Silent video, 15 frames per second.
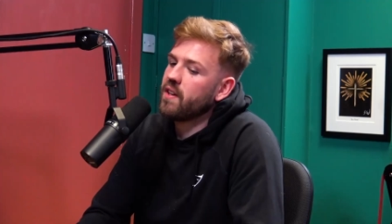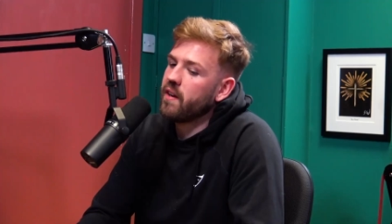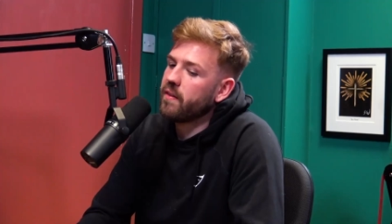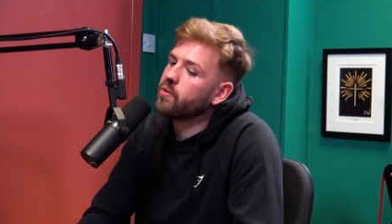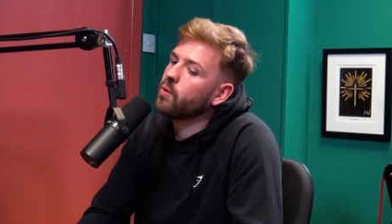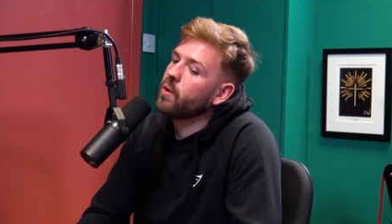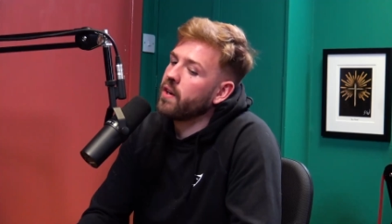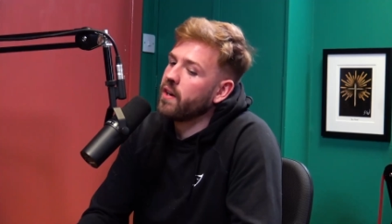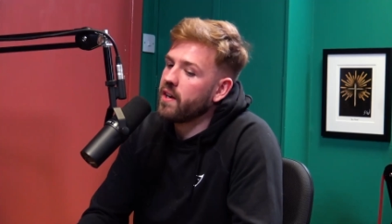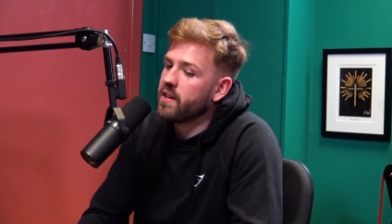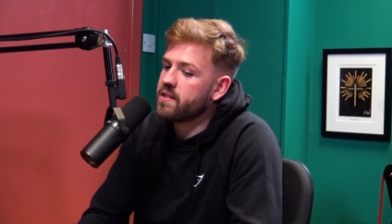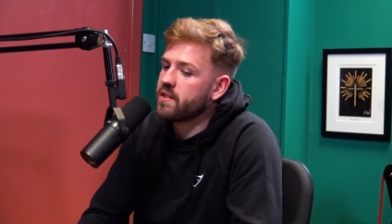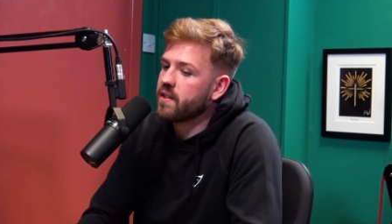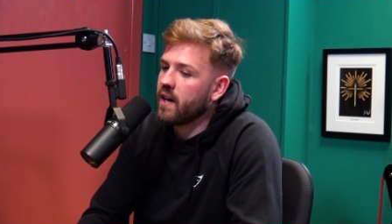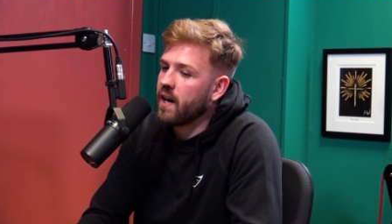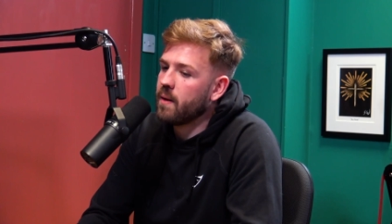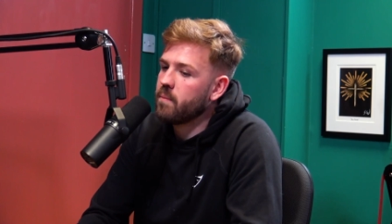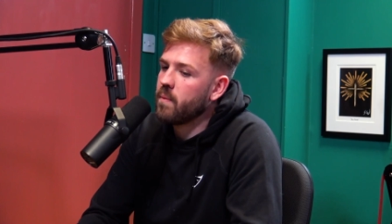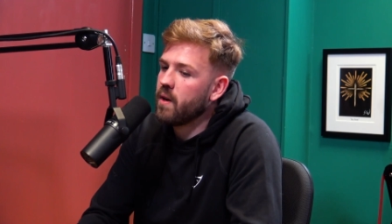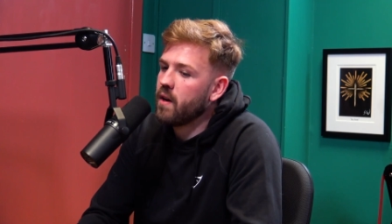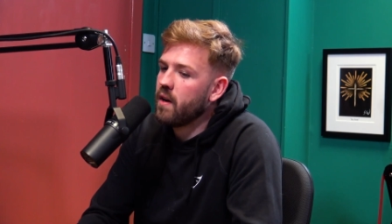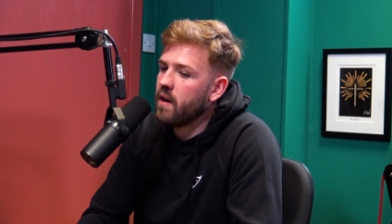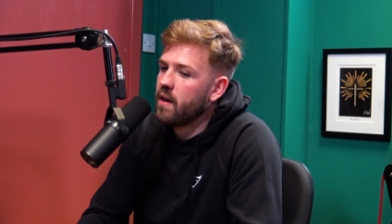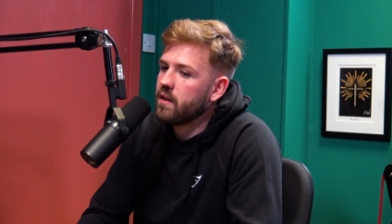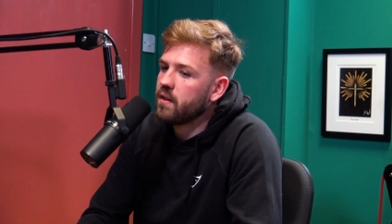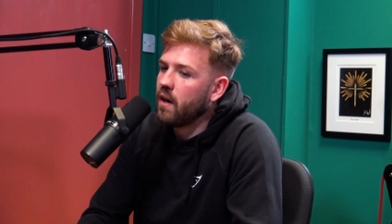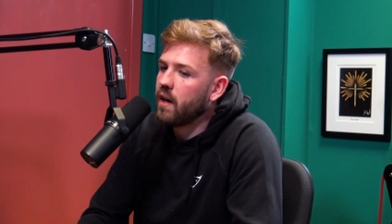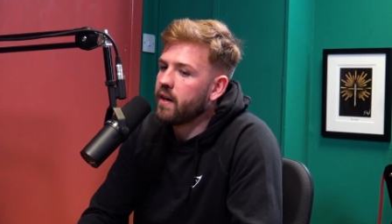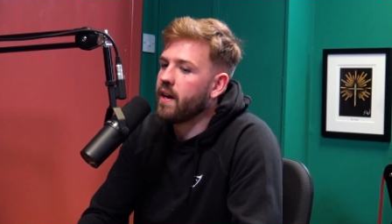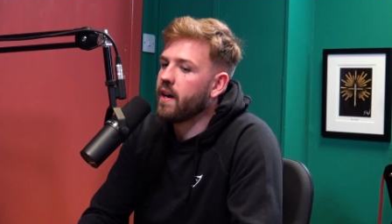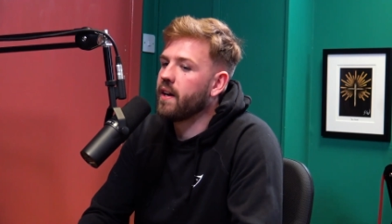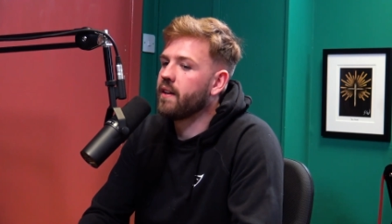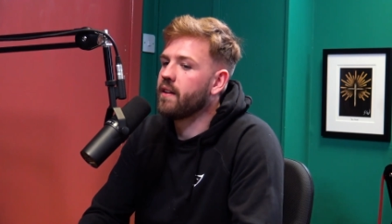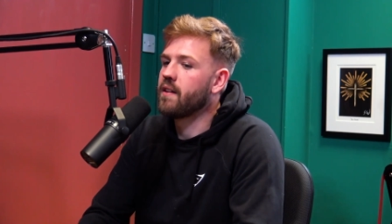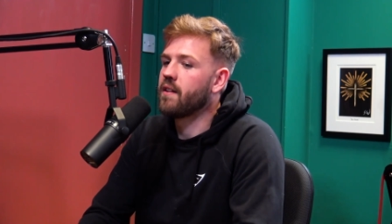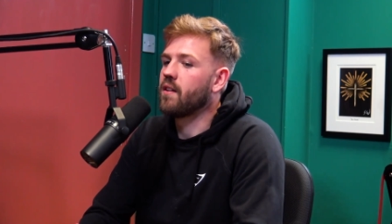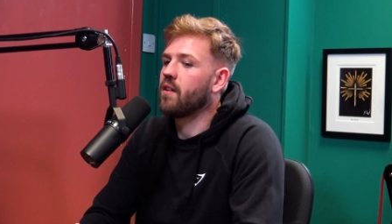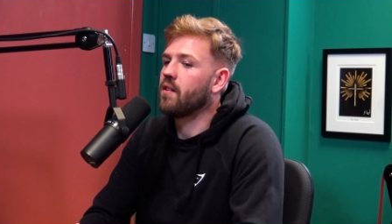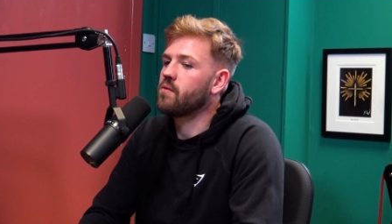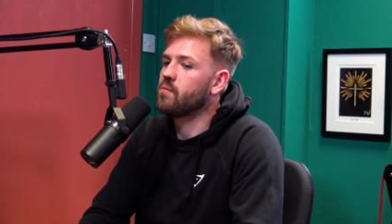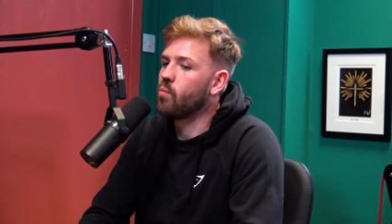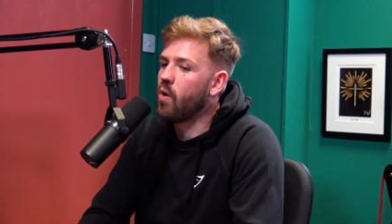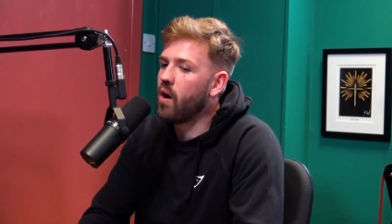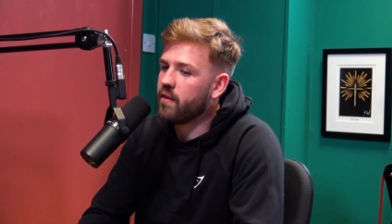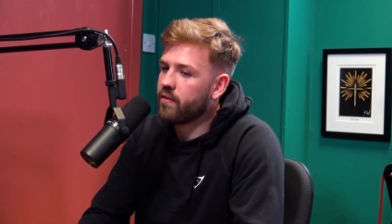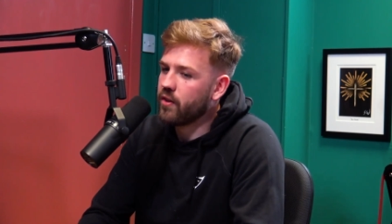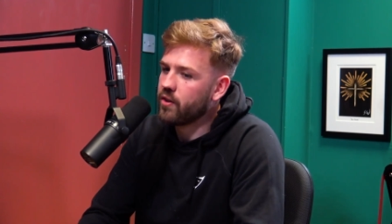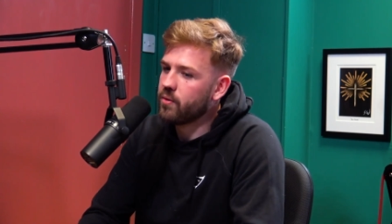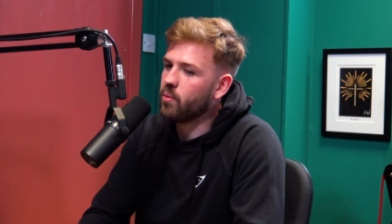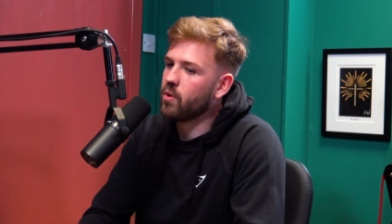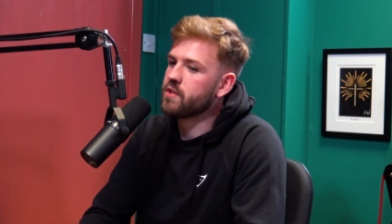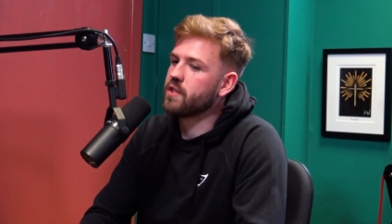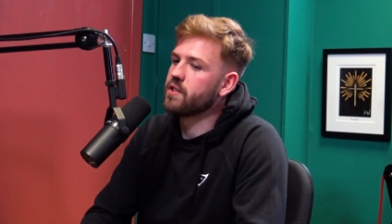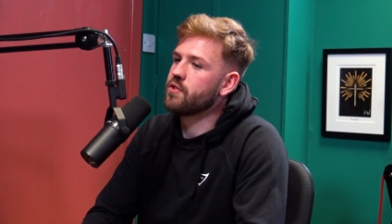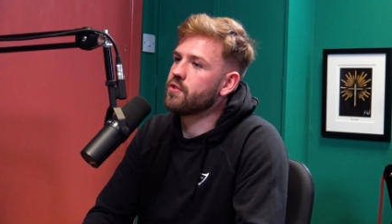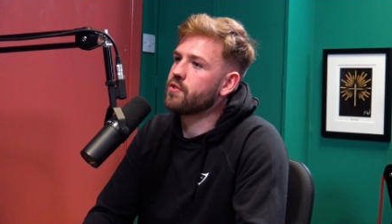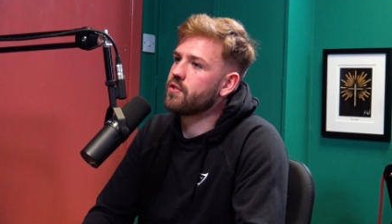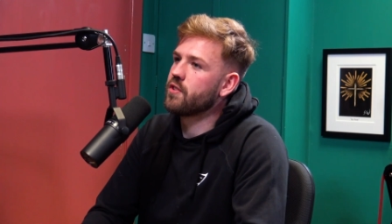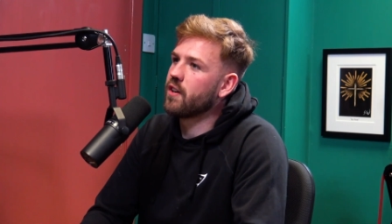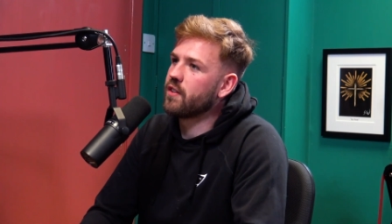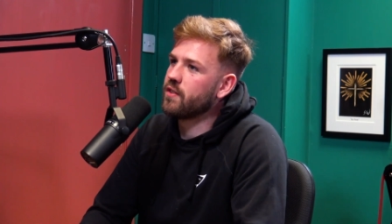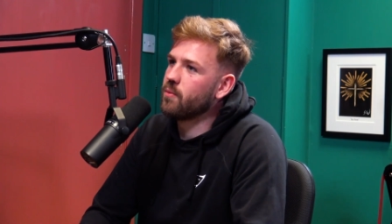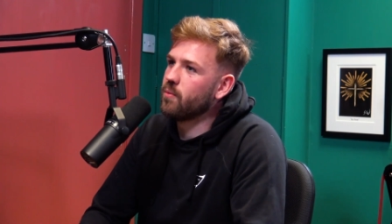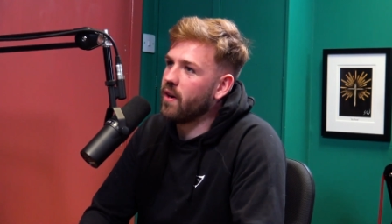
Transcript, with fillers: everyone on Instagram, and then what I found was I just started.